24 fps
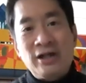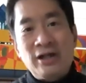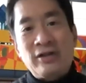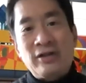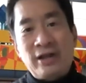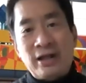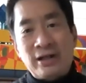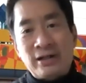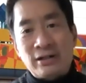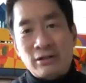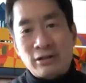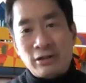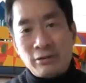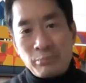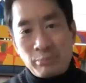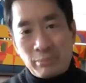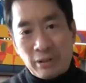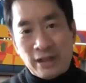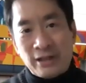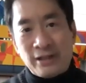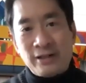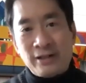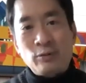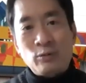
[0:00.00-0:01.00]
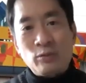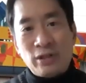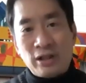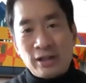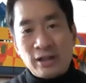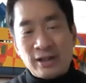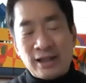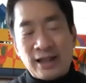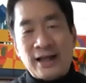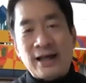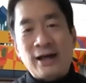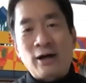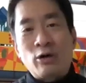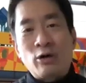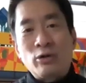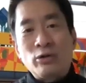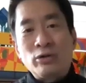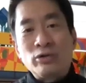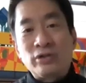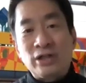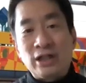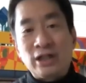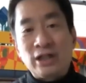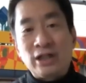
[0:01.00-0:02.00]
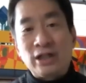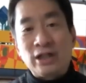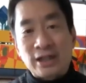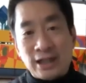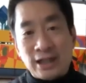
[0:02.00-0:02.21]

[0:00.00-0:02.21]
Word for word: that are embedded with how the